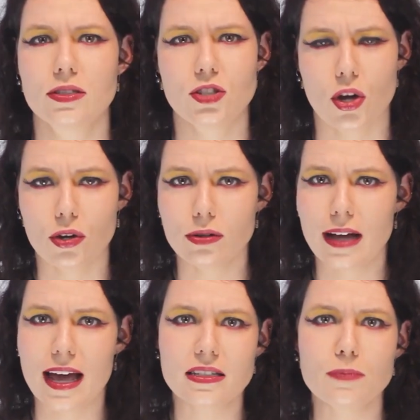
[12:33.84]
So,
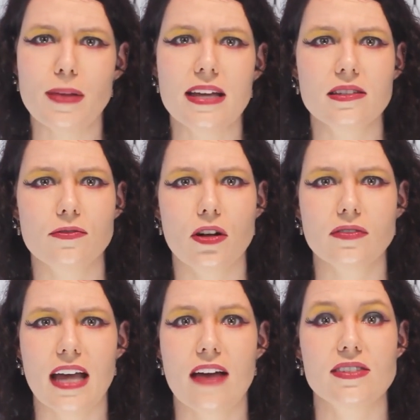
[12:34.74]
how did bees
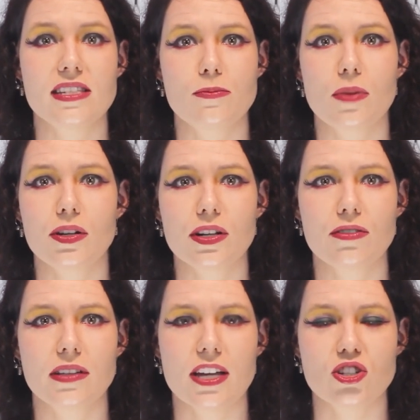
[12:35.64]
evolve to have a
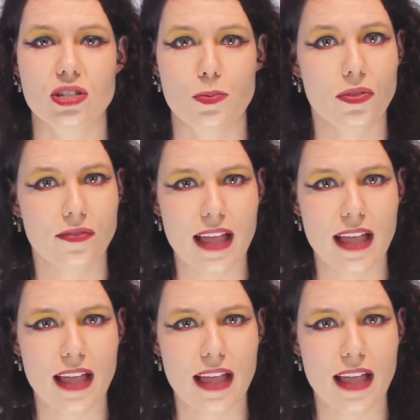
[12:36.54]
symbiotic relationship with